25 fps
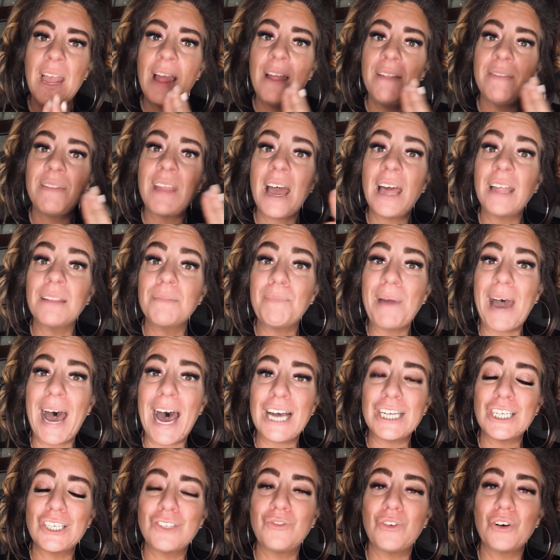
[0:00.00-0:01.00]
that
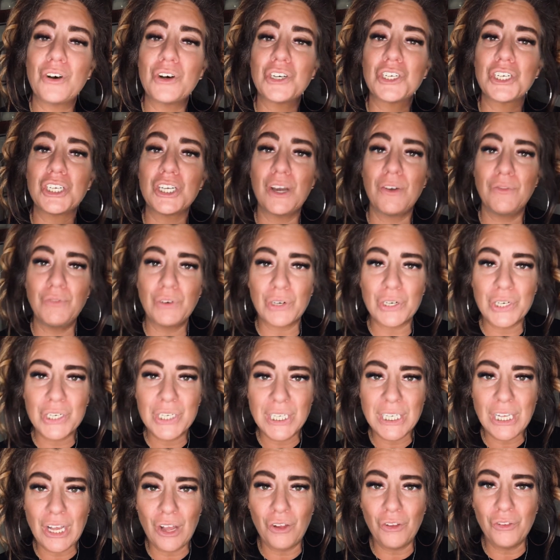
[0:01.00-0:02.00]
past version of
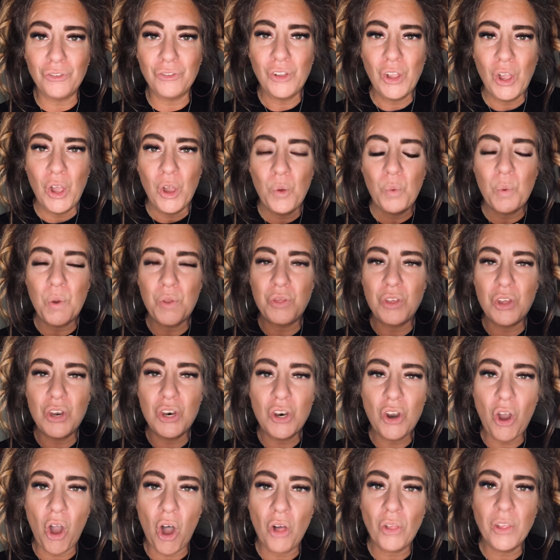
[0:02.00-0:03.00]
yourself with the
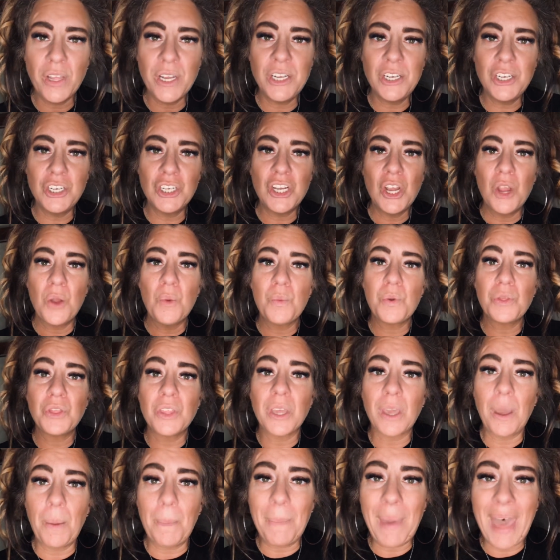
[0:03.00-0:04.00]
knowledge, with the
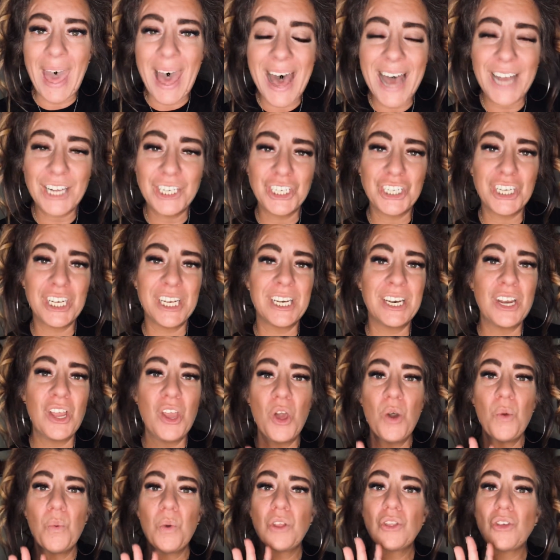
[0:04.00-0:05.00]
compassion,
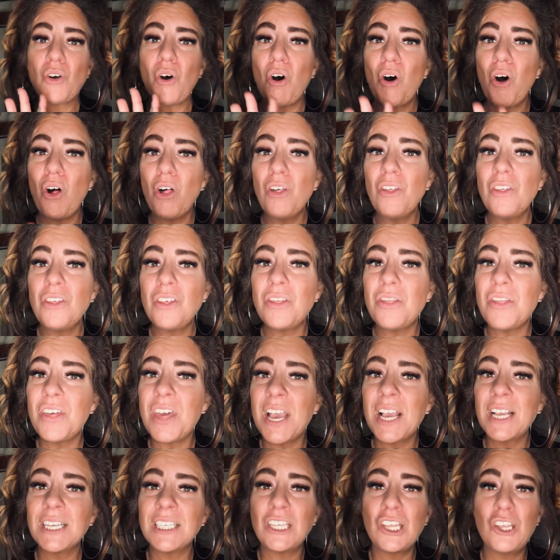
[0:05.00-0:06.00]
with all of the
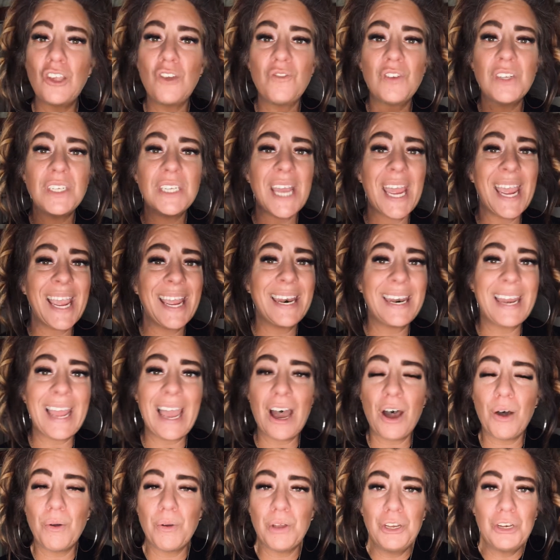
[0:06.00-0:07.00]
things that you've attained
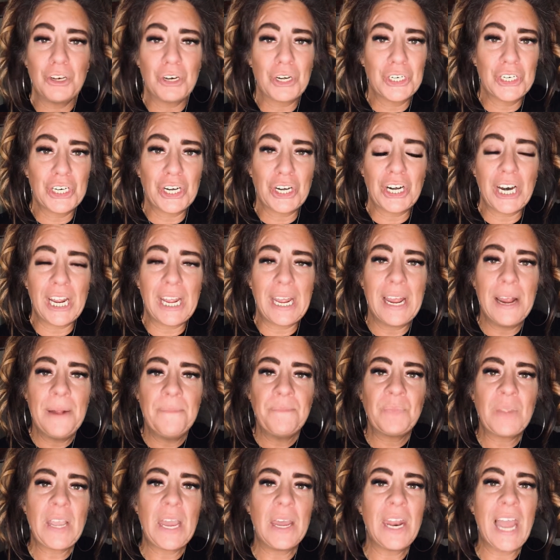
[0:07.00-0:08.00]
now in your journey.
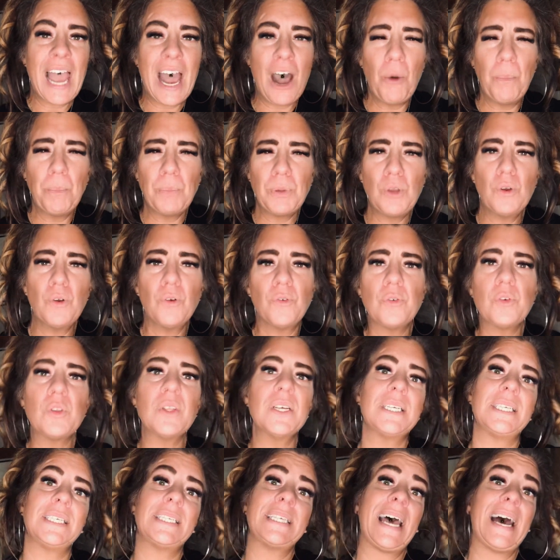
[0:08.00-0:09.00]
And how beautiful
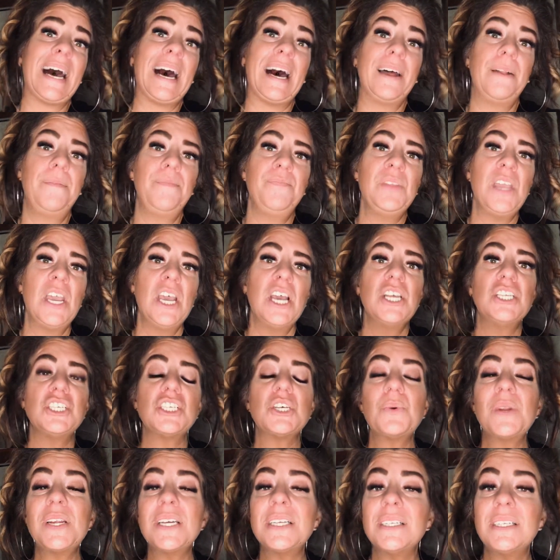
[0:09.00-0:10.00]
is that?
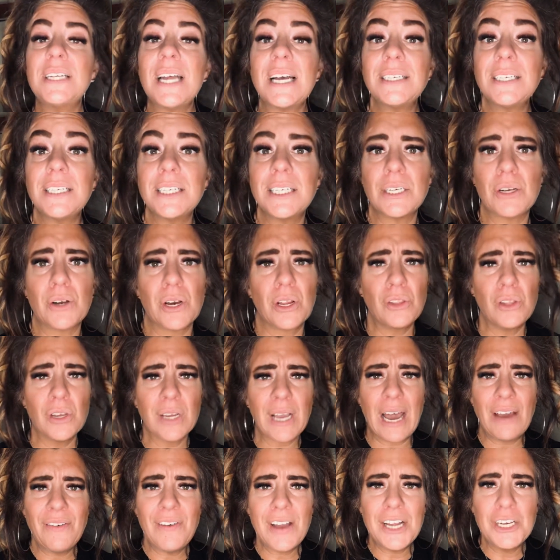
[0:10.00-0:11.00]
So it is necessary. Look,
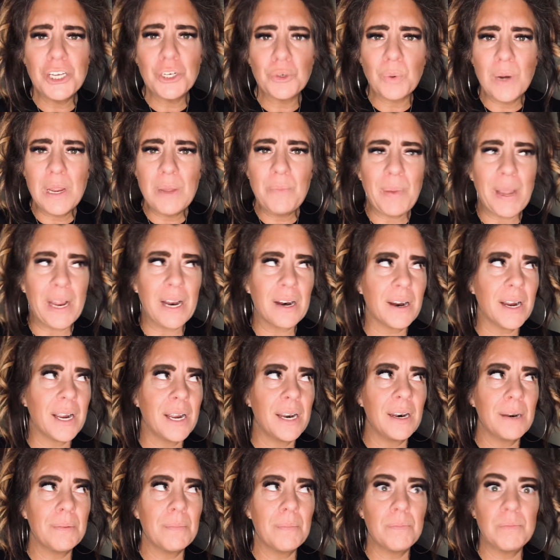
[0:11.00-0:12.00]
I've had to
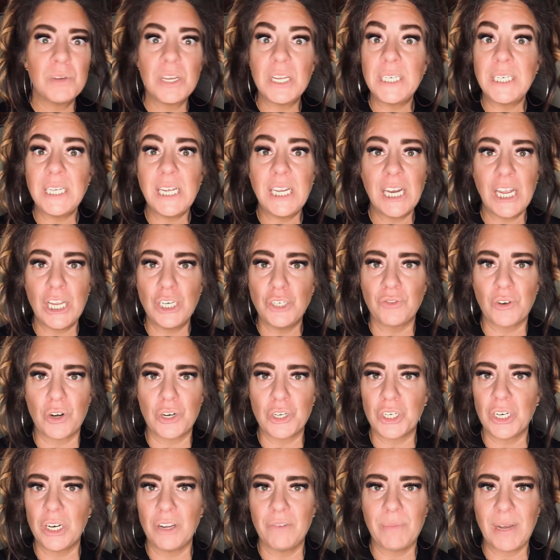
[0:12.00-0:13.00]
reparent the teenage
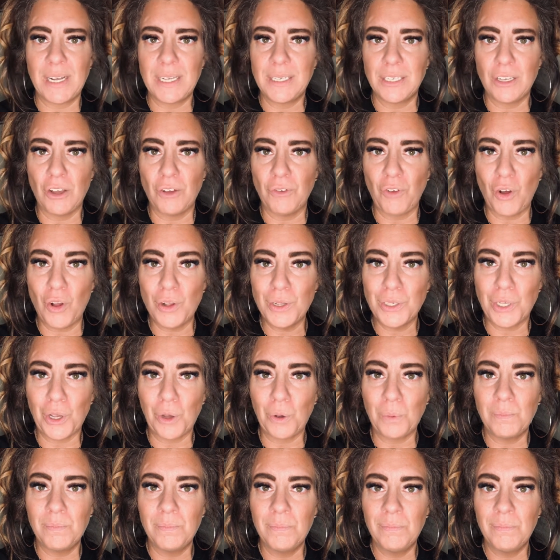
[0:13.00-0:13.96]
version of myself also.